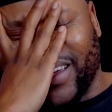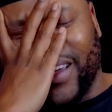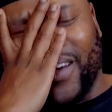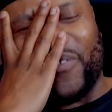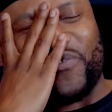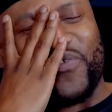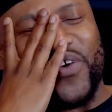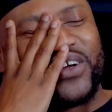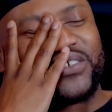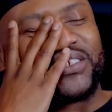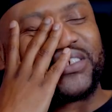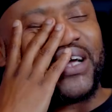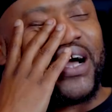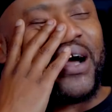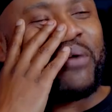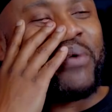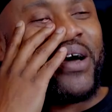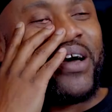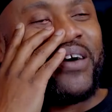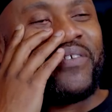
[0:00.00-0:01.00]
First
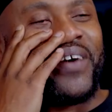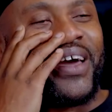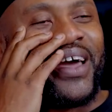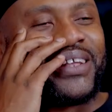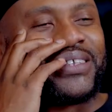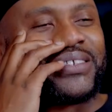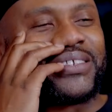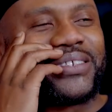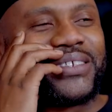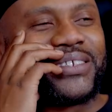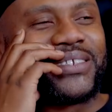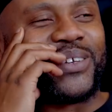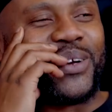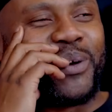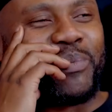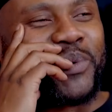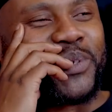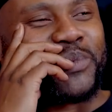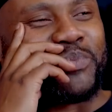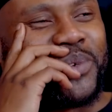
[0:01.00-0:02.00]
time I ever had scissor
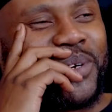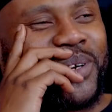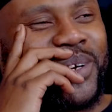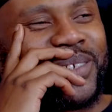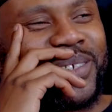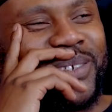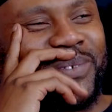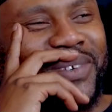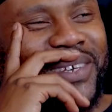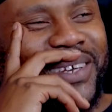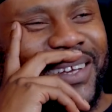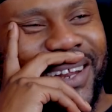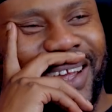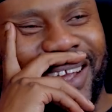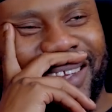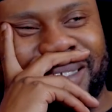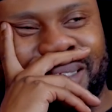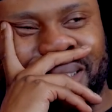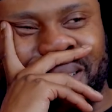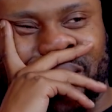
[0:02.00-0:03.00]
was because of Kid
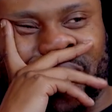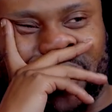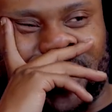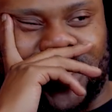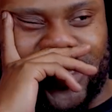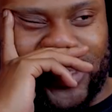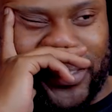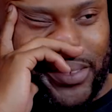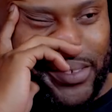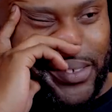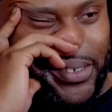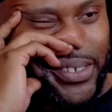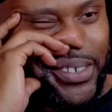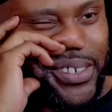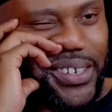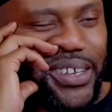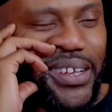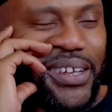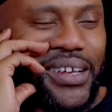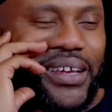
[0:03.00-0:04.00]
X and
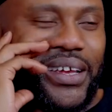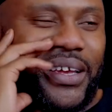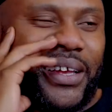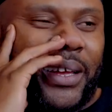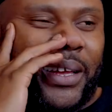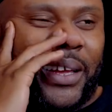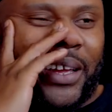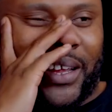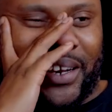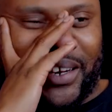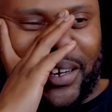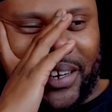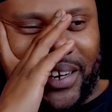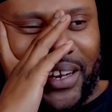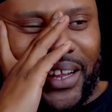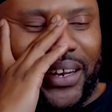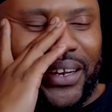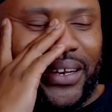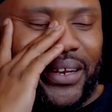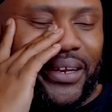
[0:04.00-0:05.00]

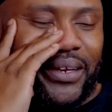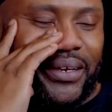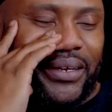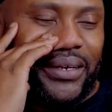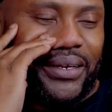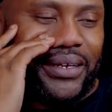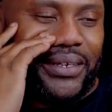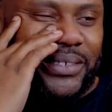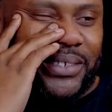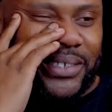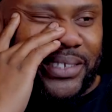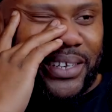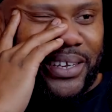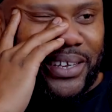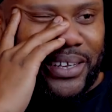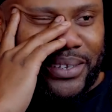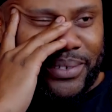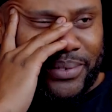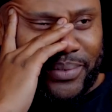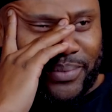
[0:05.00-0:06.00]
Zinger.